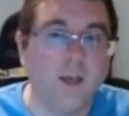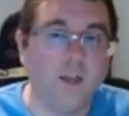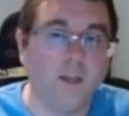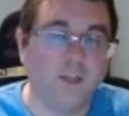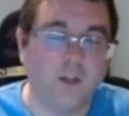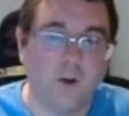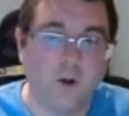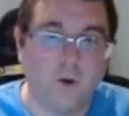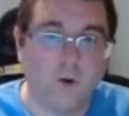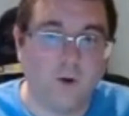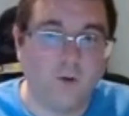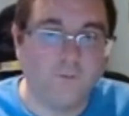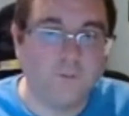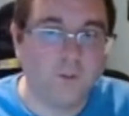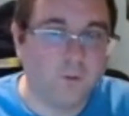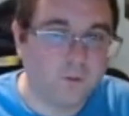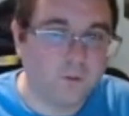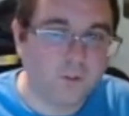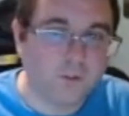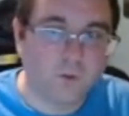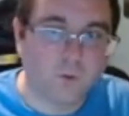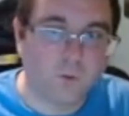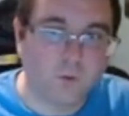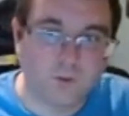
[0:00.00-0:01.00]
you know, a few
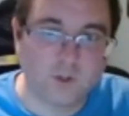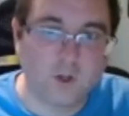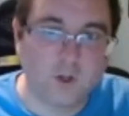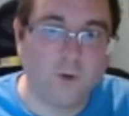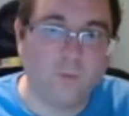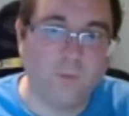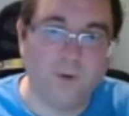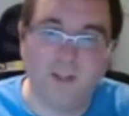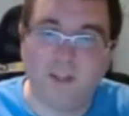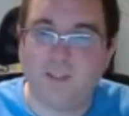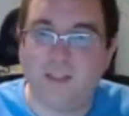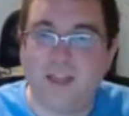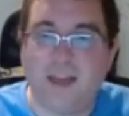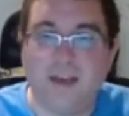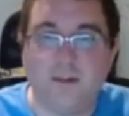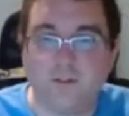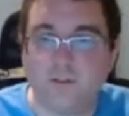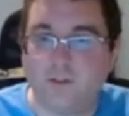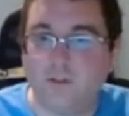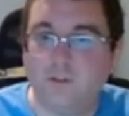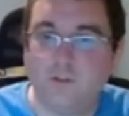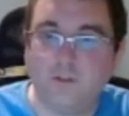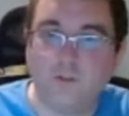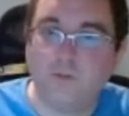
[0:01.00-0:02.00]
stores open
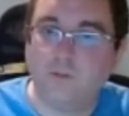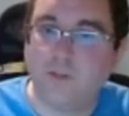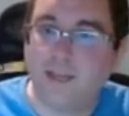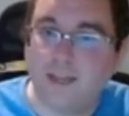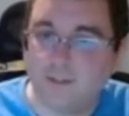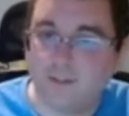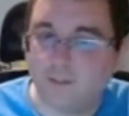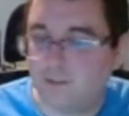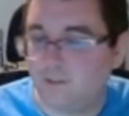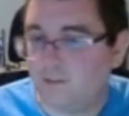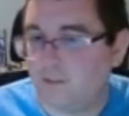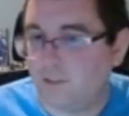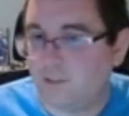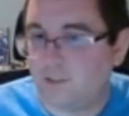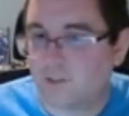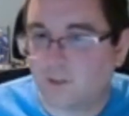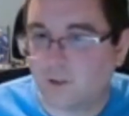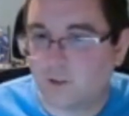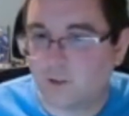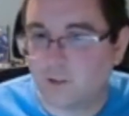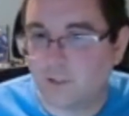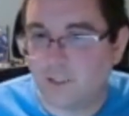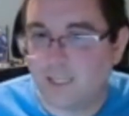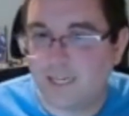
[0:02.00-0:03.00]
1,000 or 2,000 of these
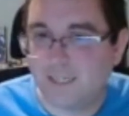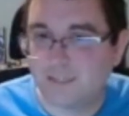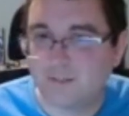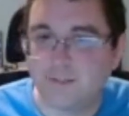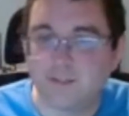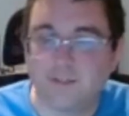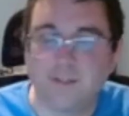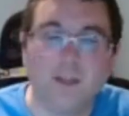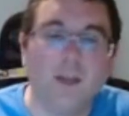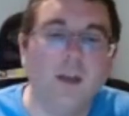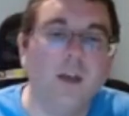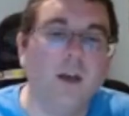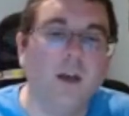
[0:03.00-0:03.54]
starter decks